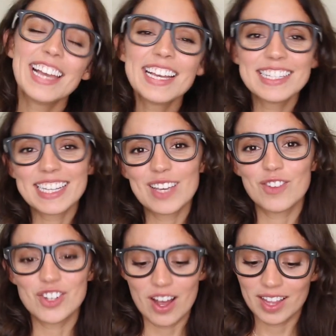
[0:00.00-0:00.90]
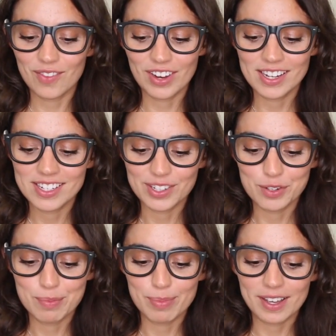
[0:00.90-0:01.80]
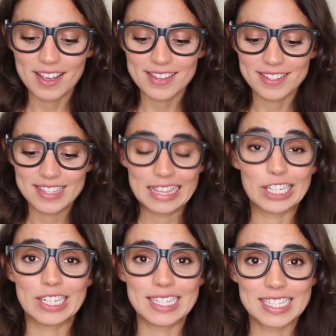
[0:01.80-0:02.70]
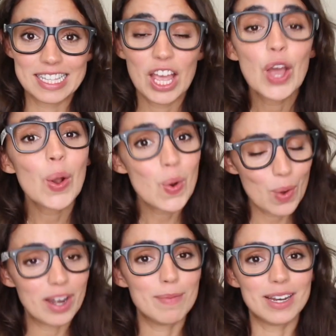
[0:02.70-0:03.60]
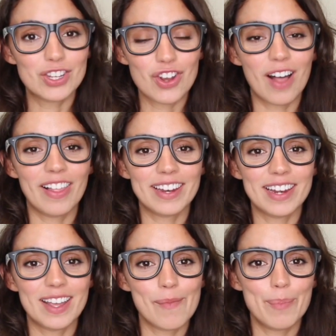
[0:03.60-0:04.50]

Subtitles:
I guess it could be chocolate bread too, because there is quite a bit of chocolate in it.